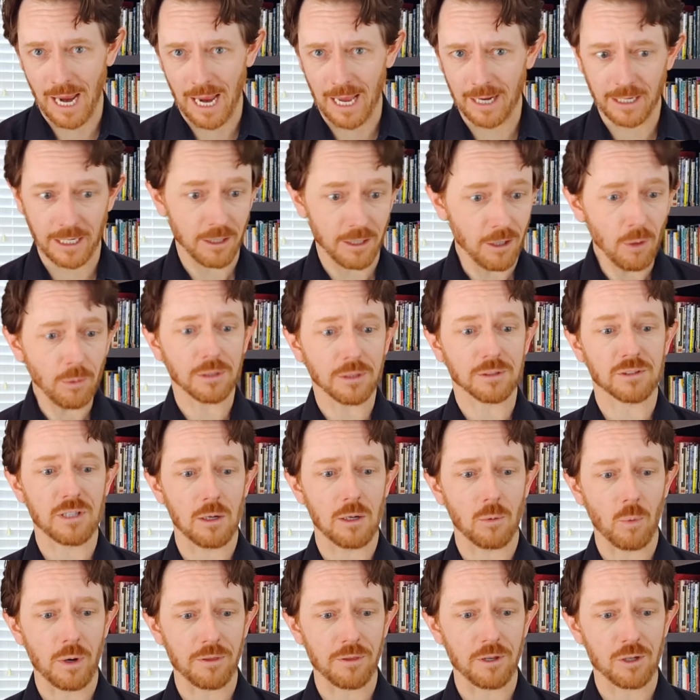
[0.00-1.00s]
And I noticed
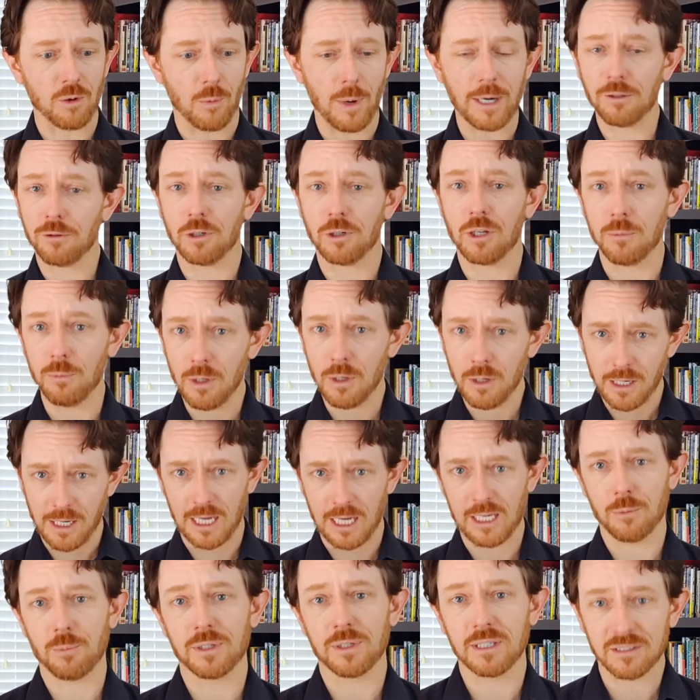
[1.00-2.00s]
that when the director
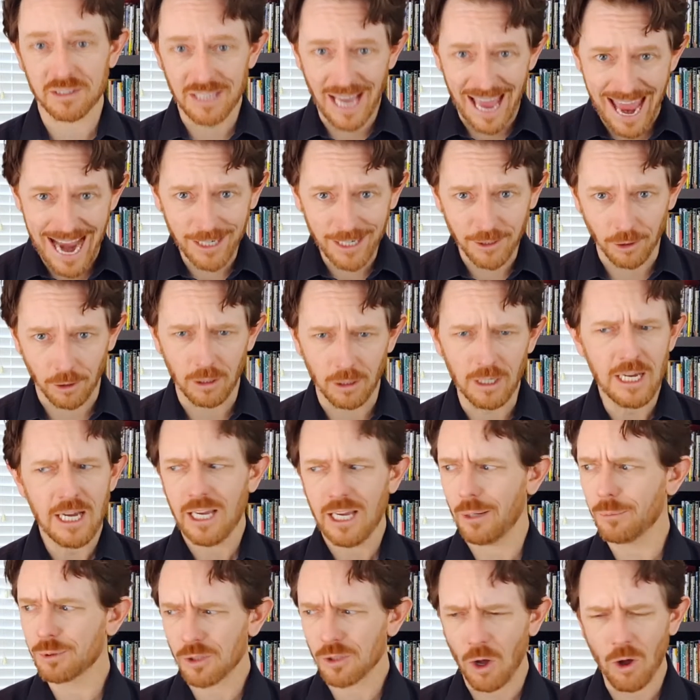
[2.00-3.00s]
communicated with this actor,
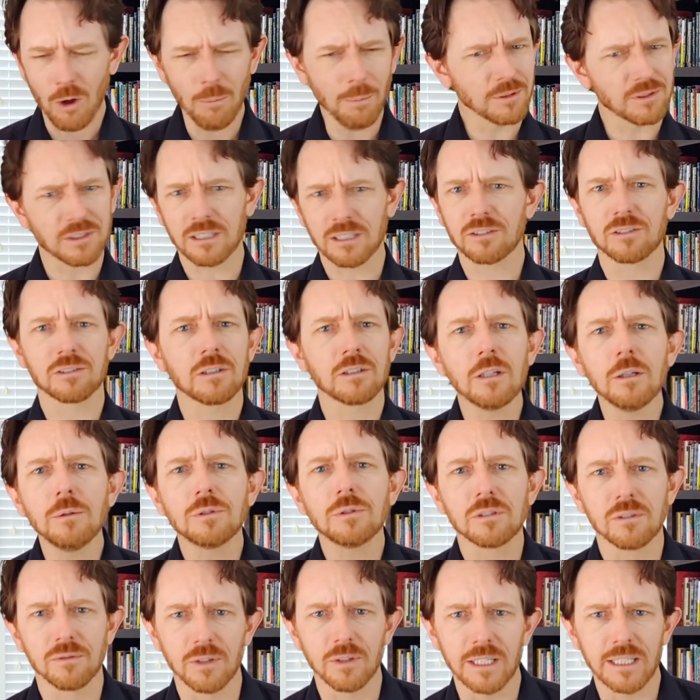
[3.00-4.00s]
it was almost
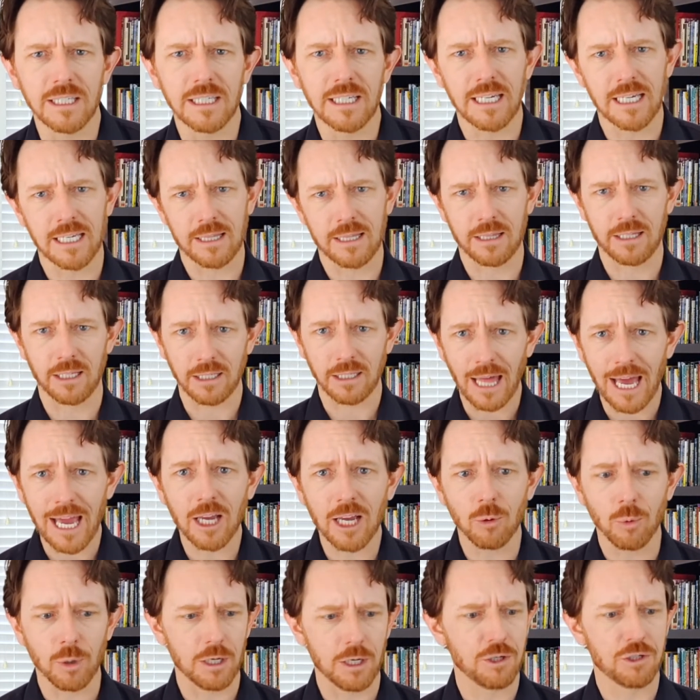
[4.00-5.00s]
exclusively in the
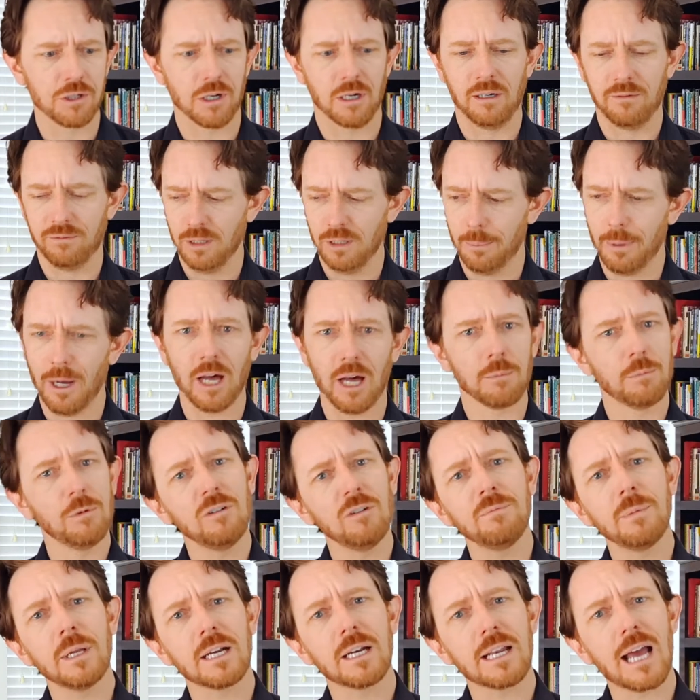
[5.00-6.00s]
language of Le Bon
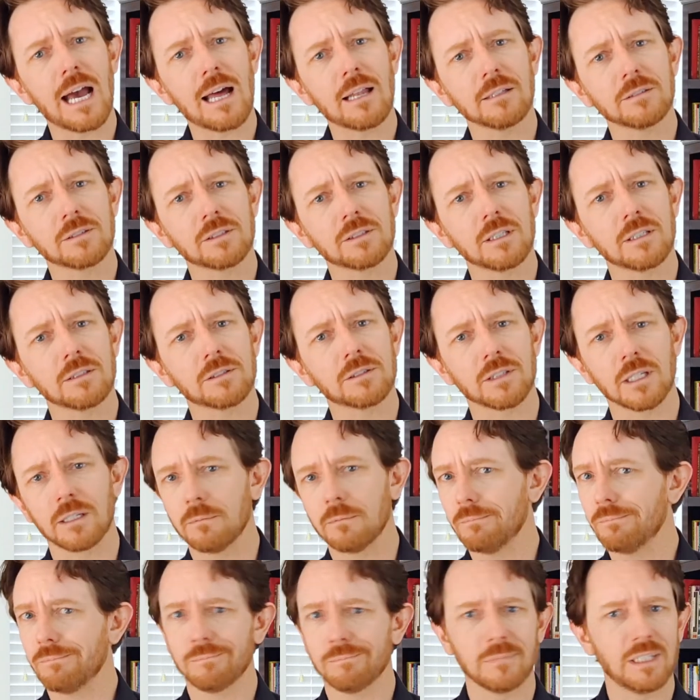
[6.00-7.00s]
movement analysis
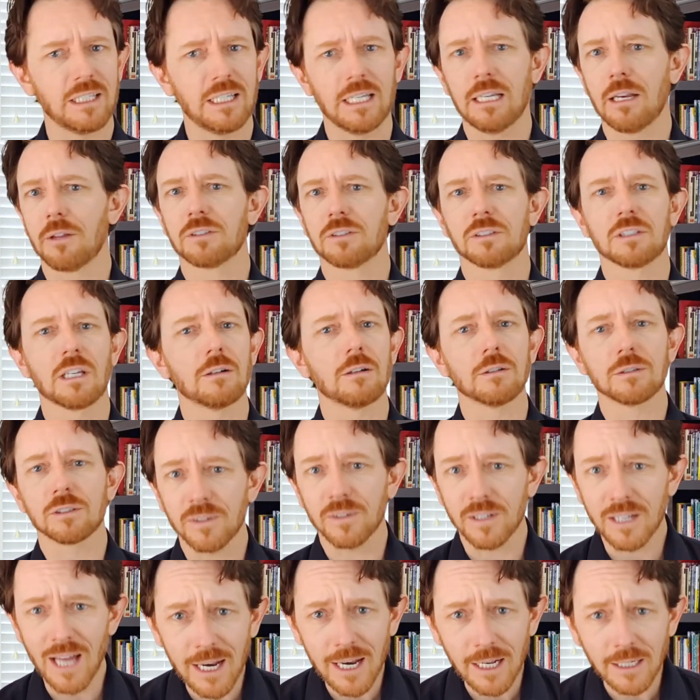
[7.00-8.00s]
and Edith Skinner's
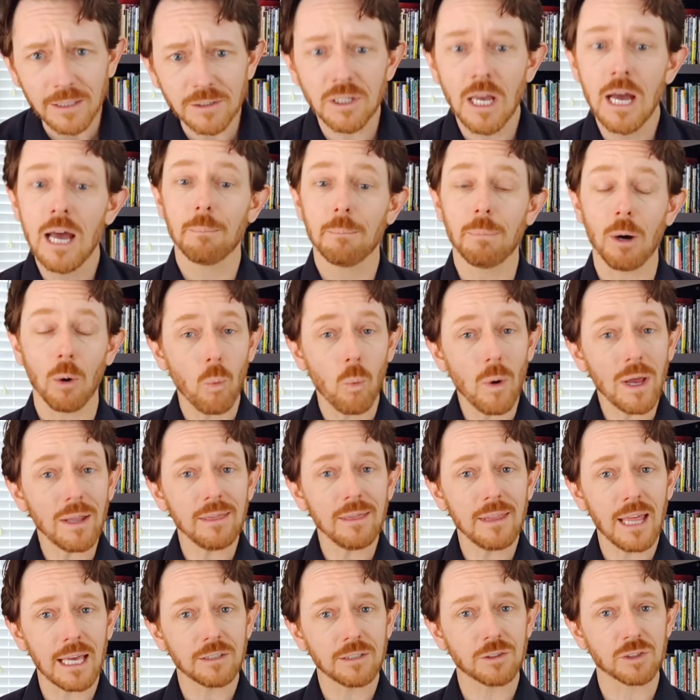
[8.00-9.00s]
phonetics, but
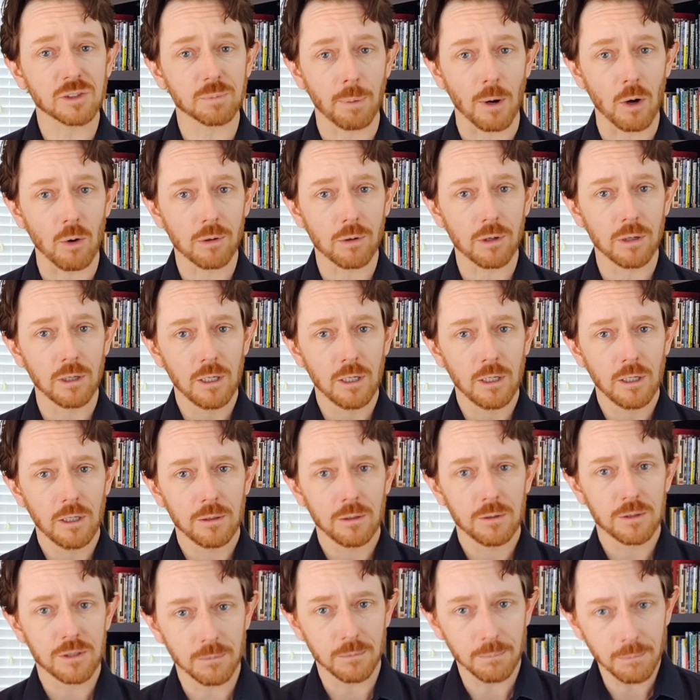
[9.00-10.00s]
when they spoke
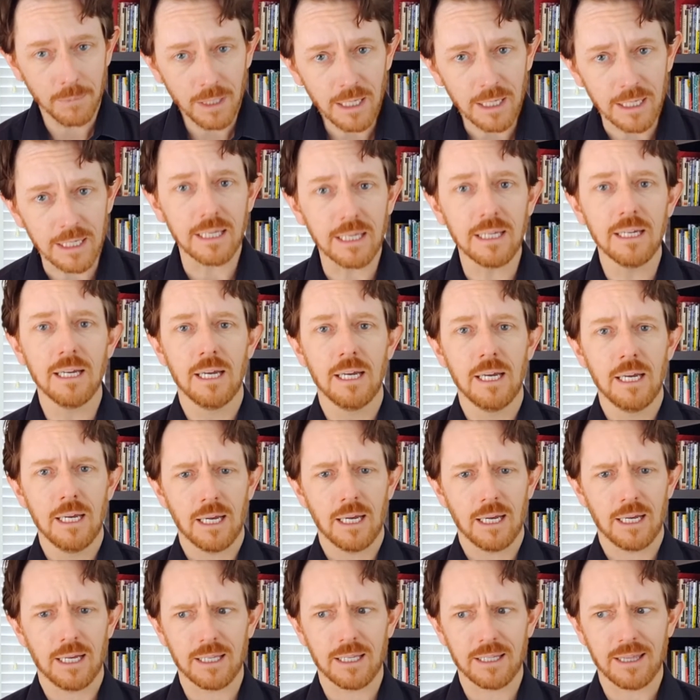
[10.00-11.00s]
to me,
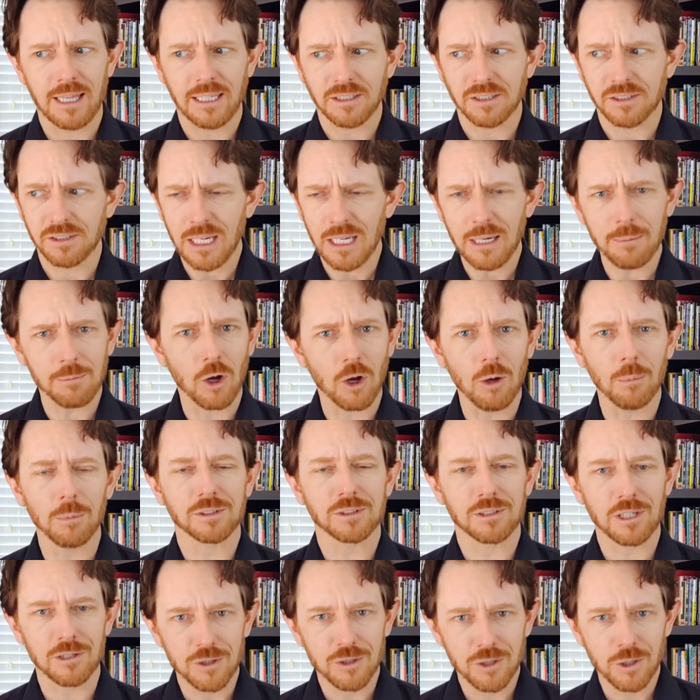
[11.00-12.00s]
they seemed
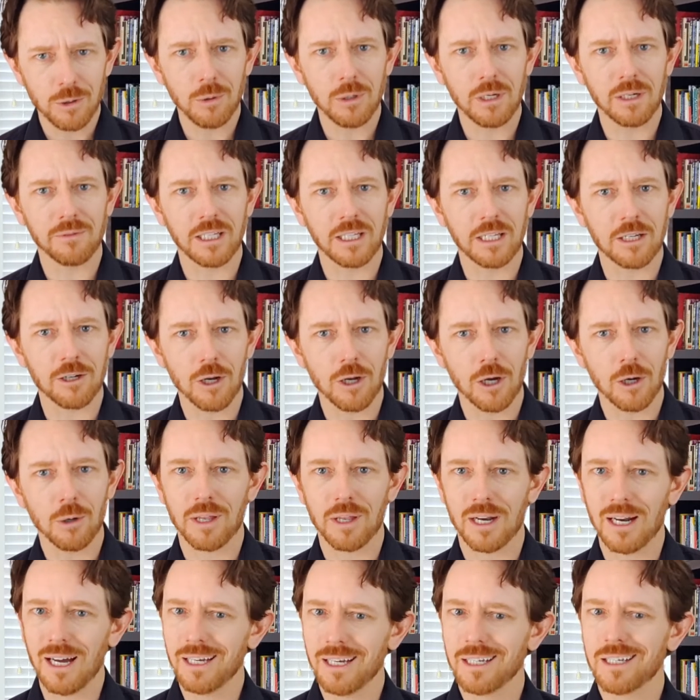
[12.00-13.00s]
almost intuitively to know
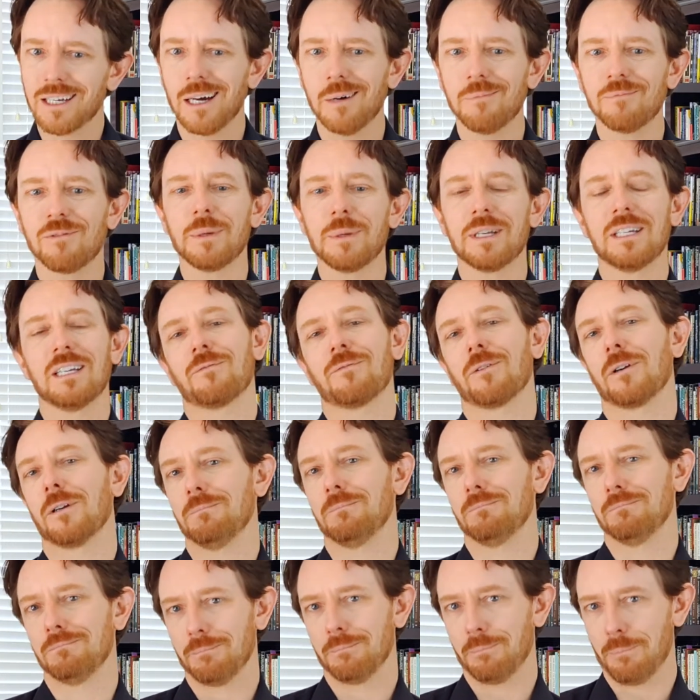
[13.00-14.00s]
that I'd come from a
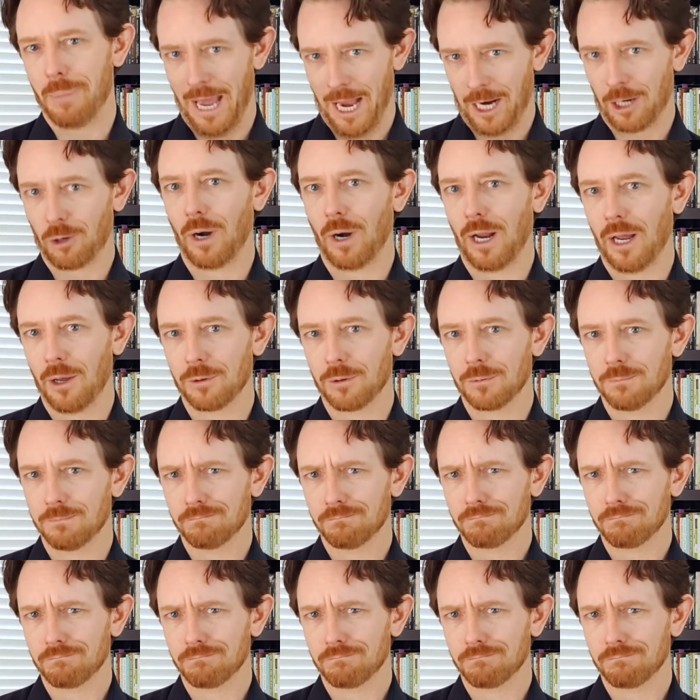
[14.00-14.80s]
different background.